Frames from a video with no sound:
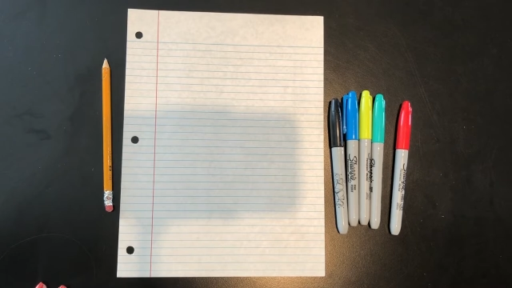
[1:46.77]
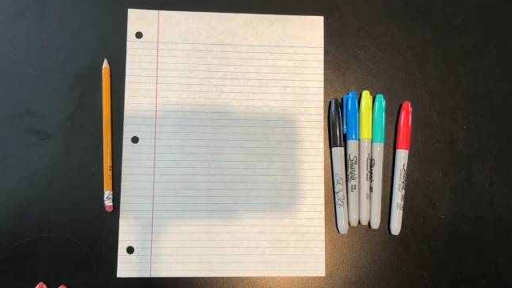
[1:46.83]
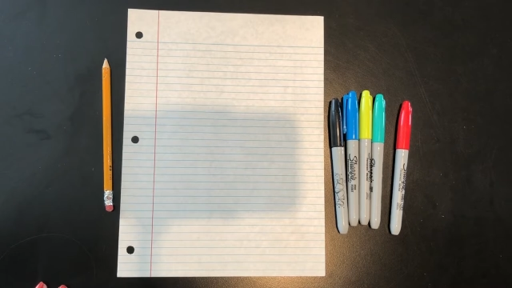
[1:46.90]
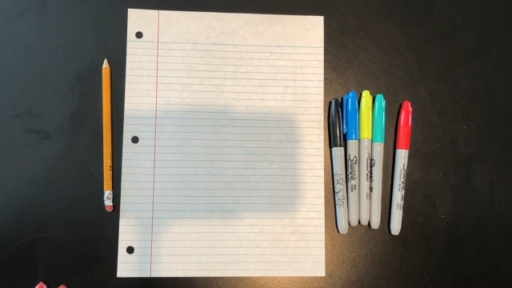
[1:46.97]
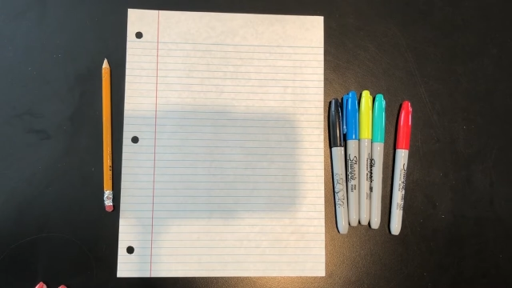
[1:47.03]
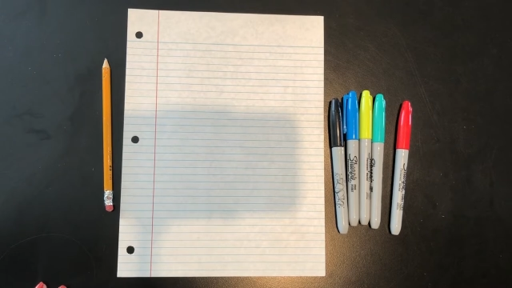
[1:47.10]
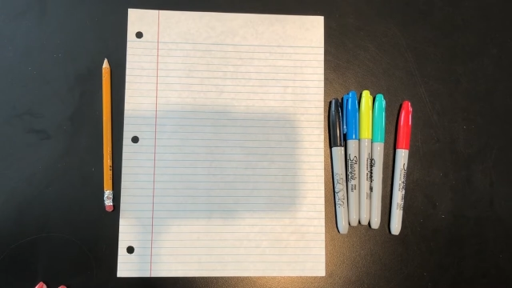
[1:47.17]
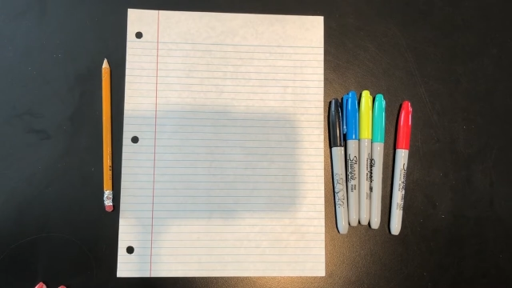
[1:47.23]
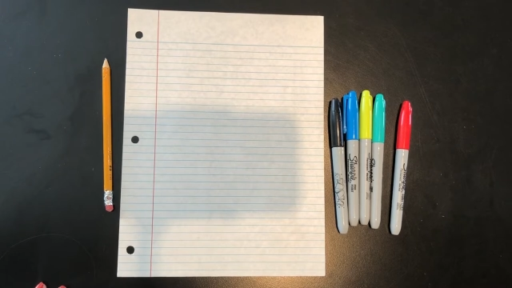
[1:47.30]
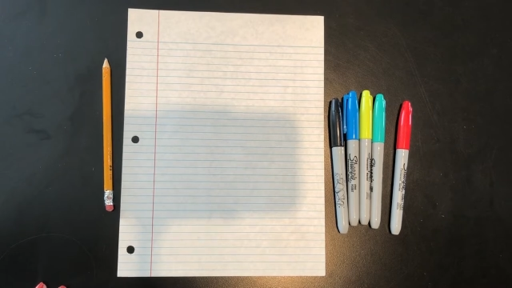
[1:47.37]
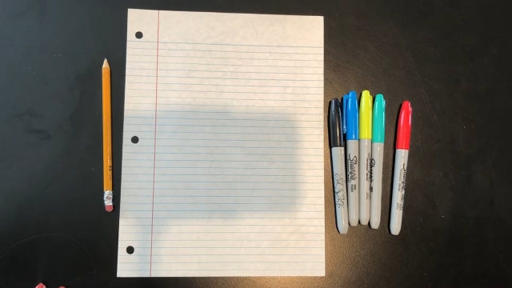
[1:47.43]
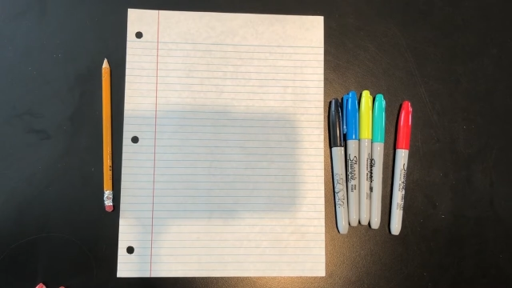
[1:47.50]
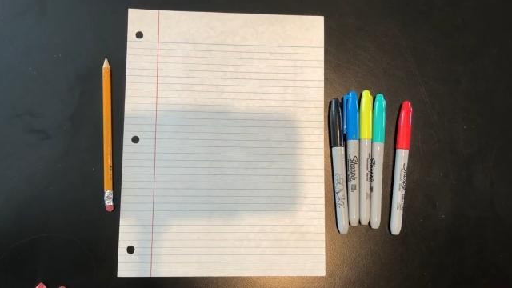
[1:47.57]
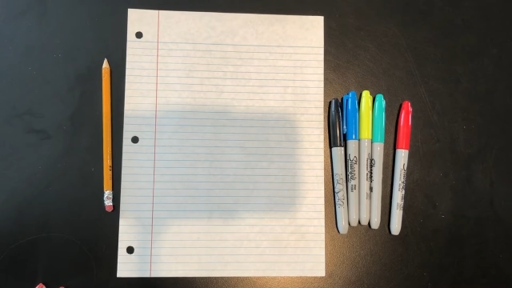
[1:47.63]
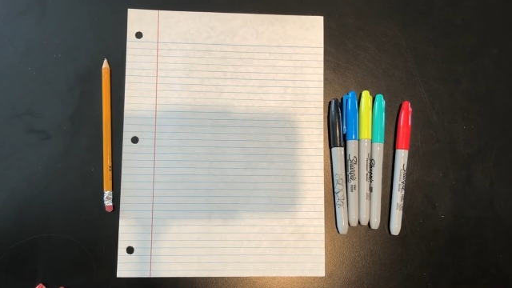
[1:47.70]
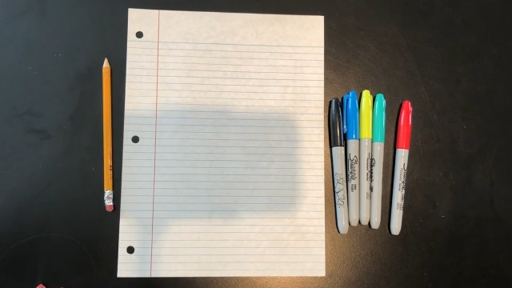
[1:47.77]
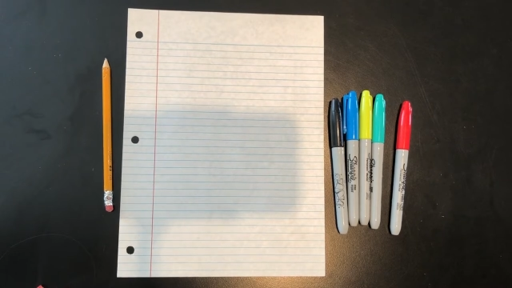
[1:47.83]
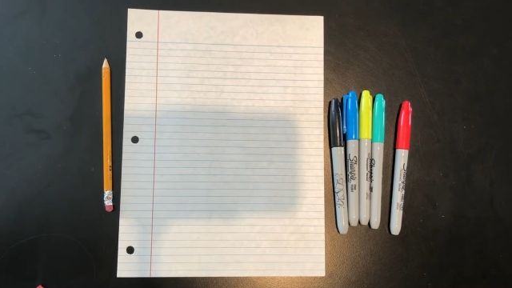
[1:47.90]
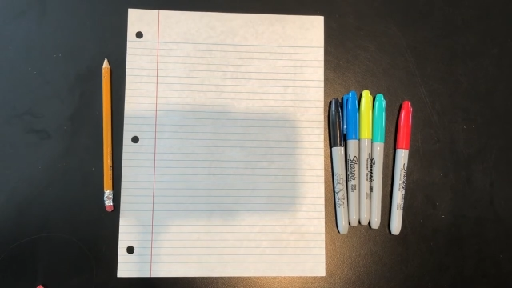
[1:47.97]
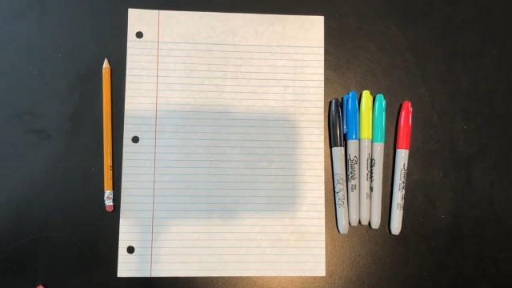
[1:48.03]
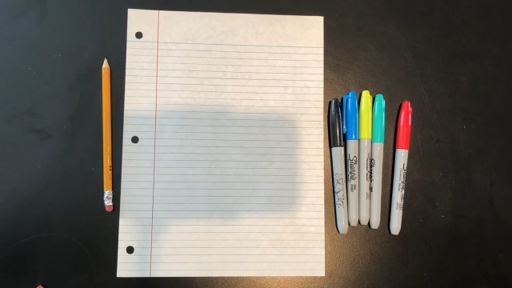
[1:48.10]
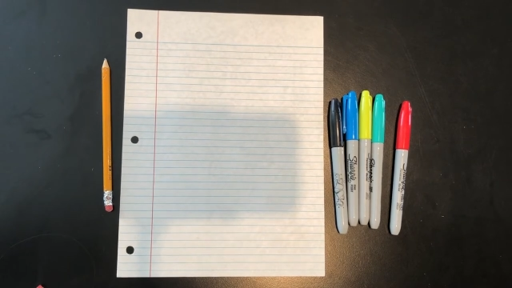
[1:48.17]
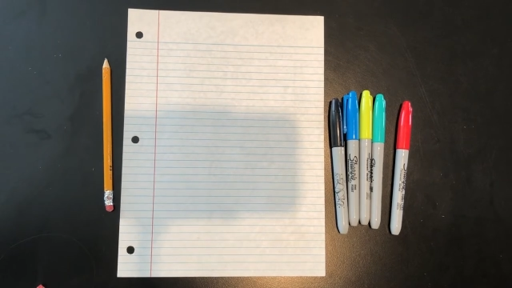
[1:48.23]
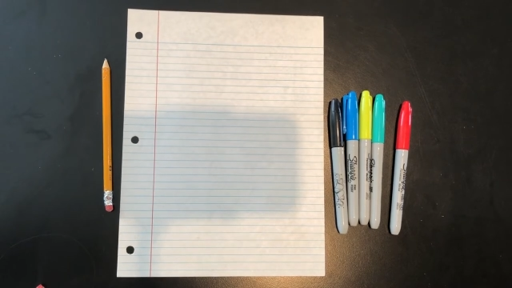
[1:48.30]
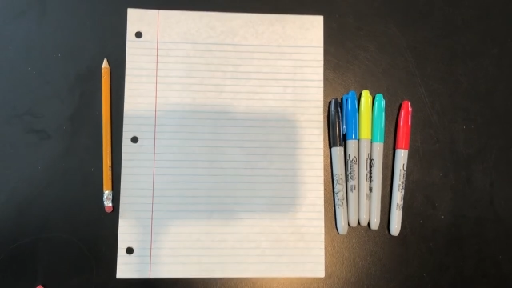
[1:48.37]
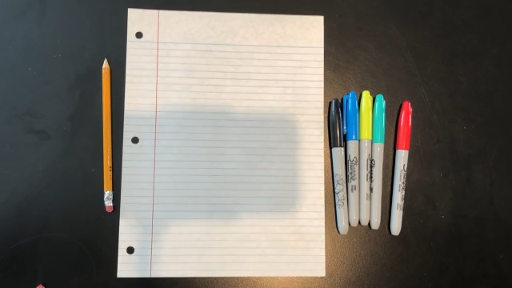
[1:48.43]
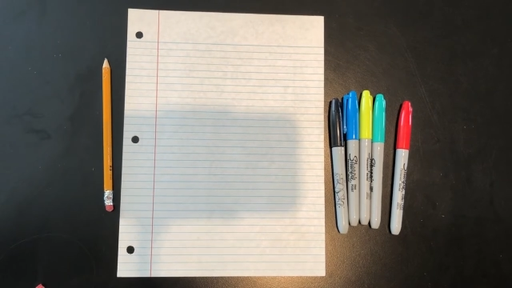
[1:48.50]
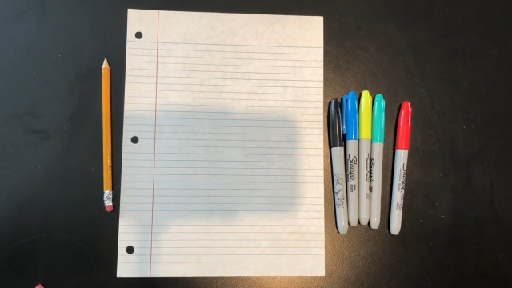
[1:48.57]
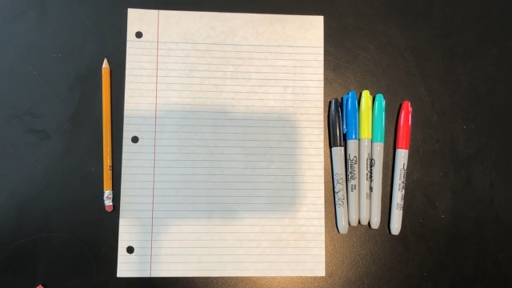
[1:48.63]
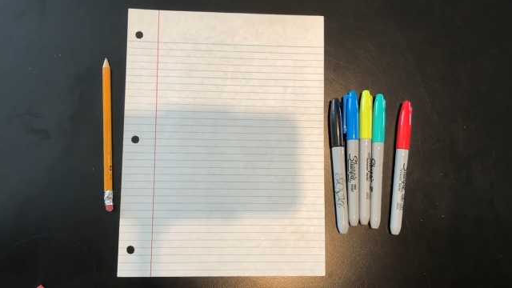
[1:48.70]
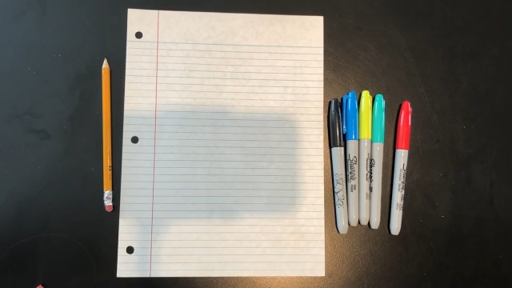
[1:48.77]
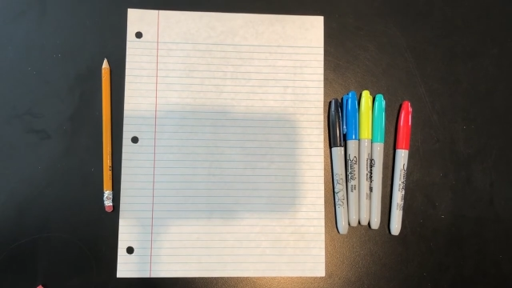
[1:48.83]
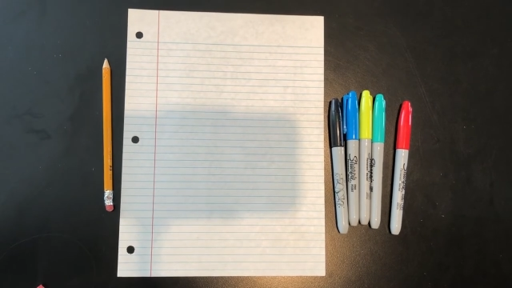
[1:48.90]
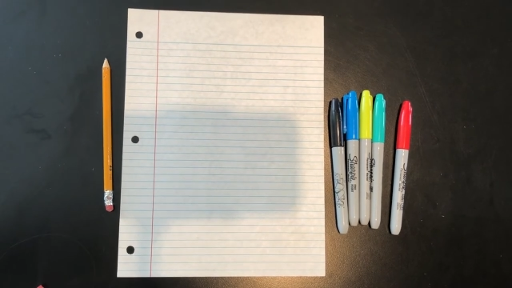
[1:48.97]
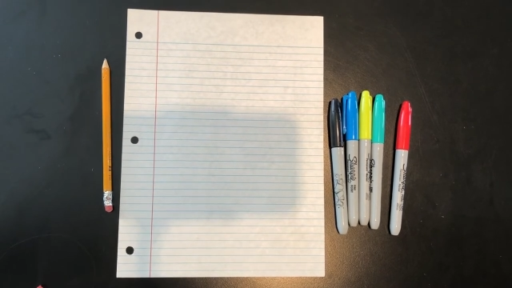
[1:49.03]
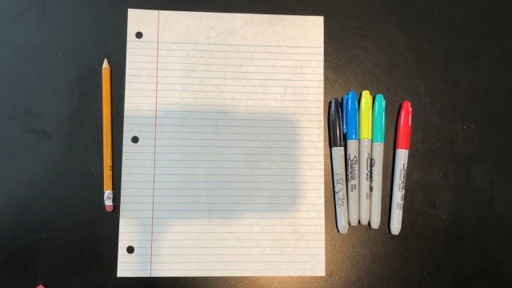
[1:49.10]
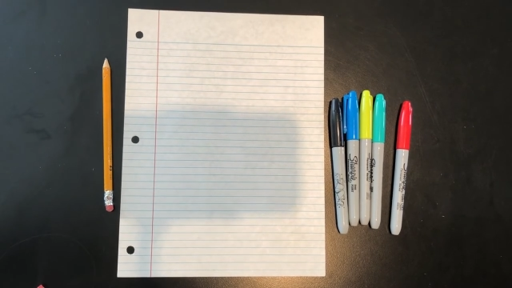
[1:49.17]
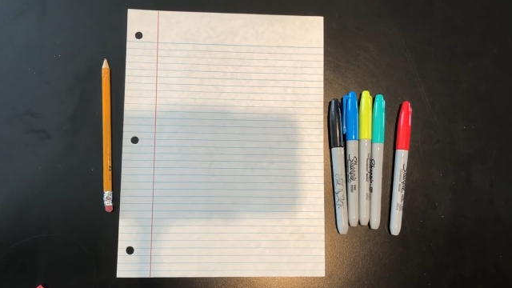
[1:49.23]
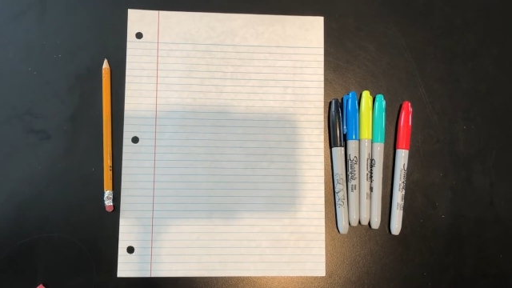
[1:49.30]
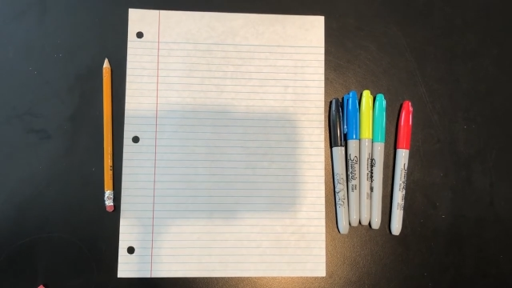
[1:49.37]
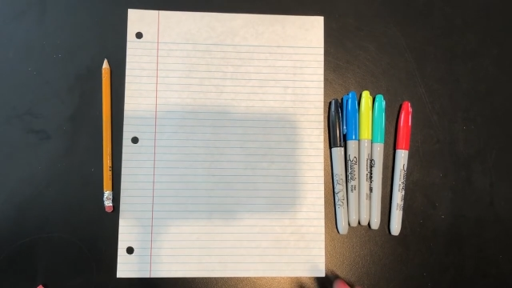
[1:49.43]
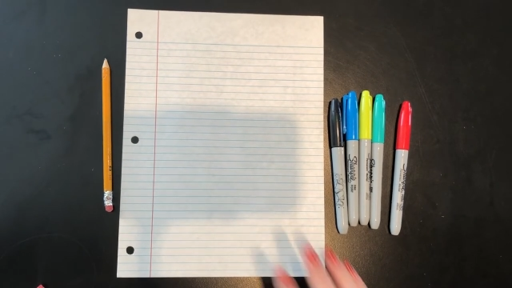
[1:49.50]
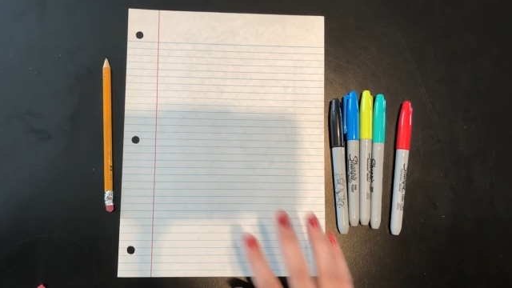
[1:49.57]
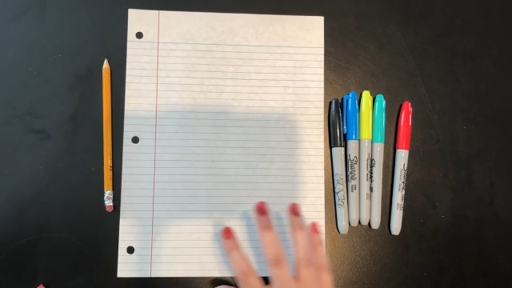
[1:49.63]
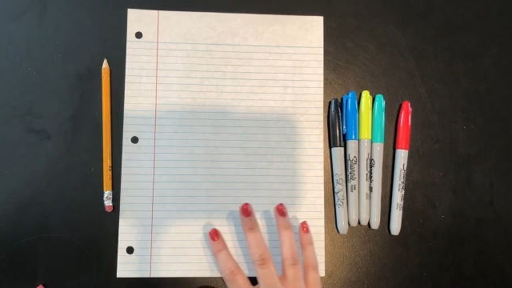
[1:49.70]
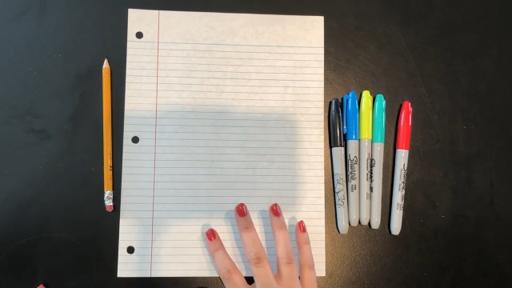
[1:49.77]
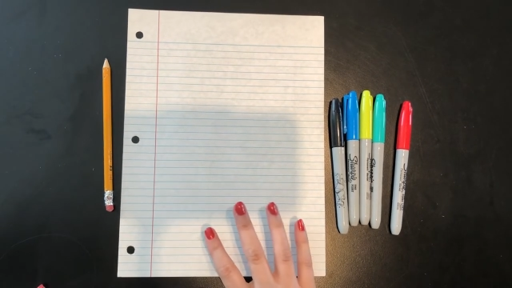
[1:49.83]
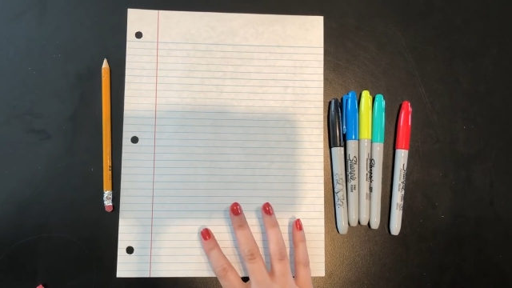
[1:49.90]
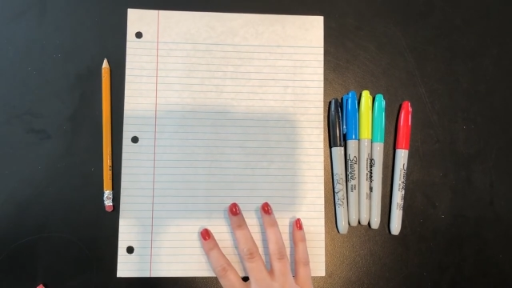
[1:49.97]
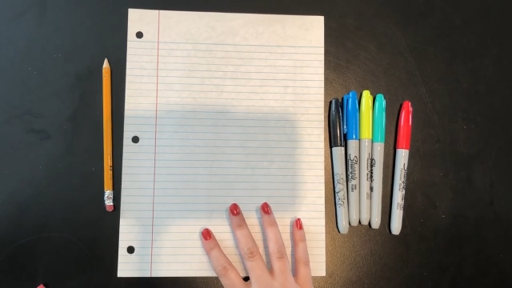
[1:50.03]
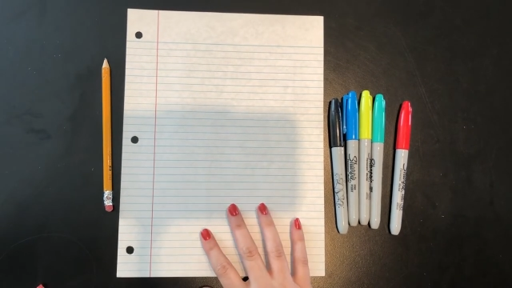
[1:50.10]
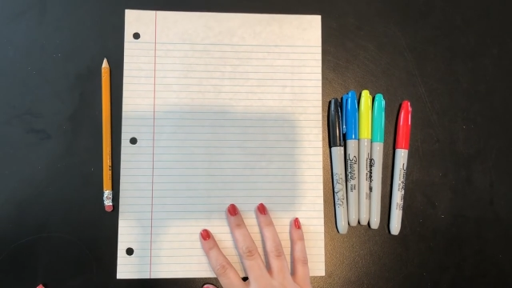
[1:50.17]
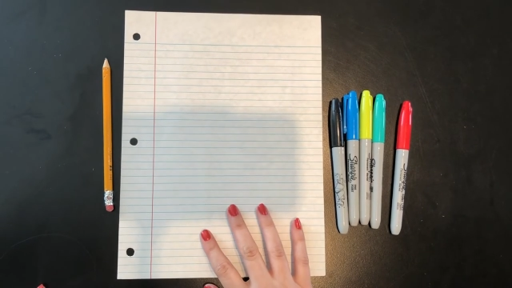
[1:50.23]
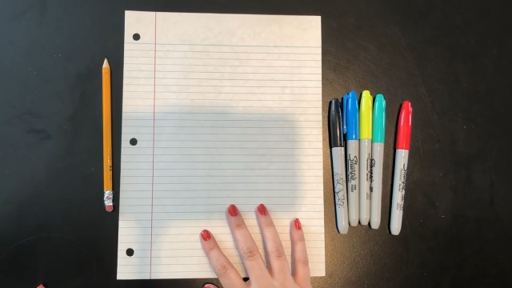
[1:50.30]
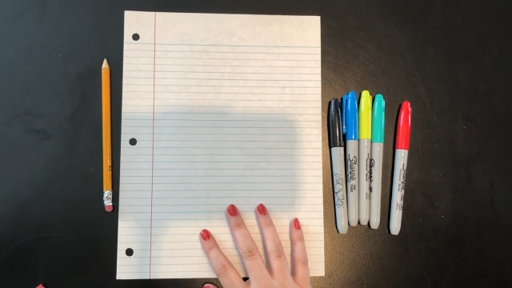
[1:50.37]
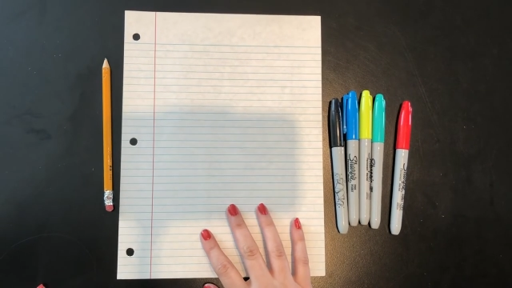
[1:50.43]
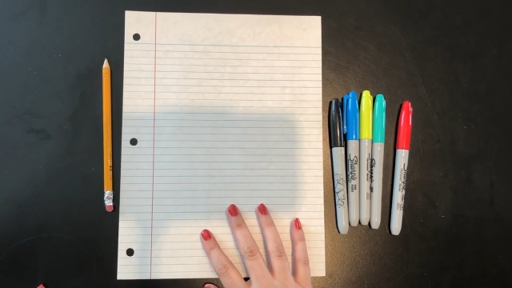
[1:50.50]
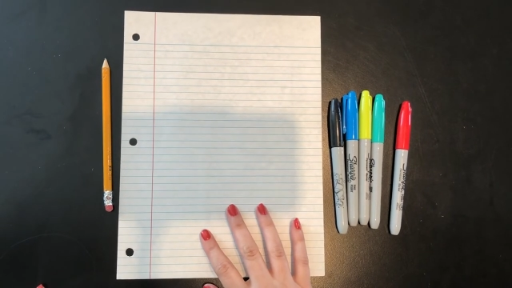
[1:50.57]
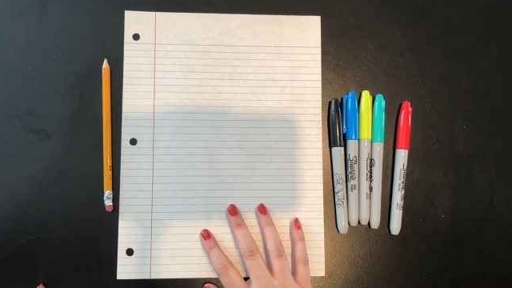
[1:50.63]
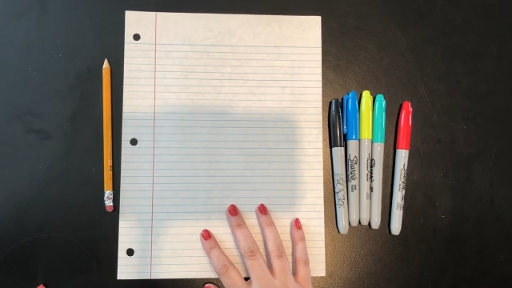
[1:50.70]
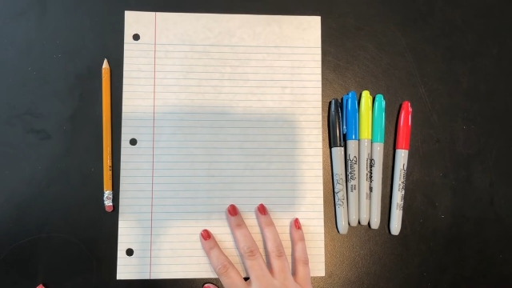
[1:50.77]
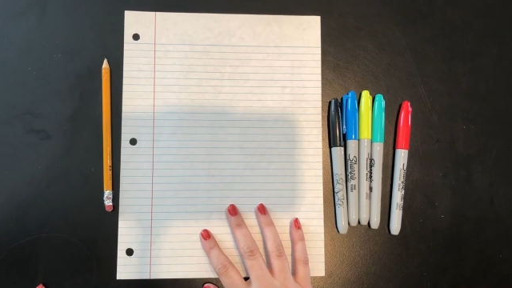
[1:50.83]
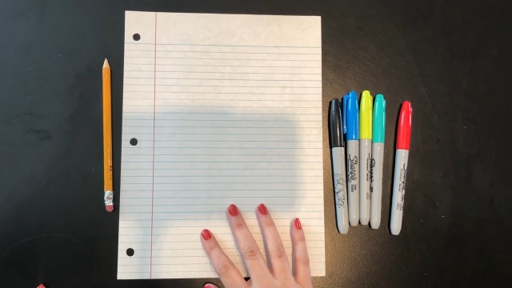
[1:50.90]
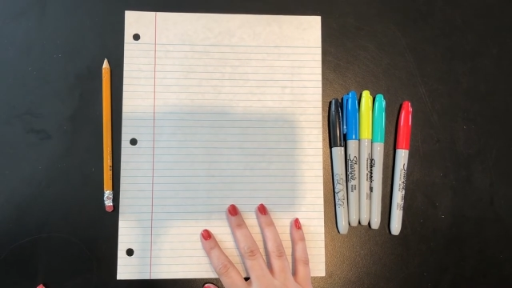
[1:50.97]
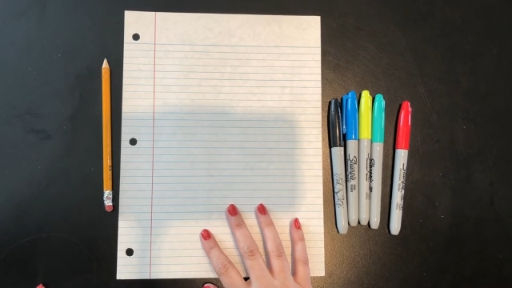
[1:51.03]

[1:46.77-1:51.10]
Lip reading: (no speaker visible)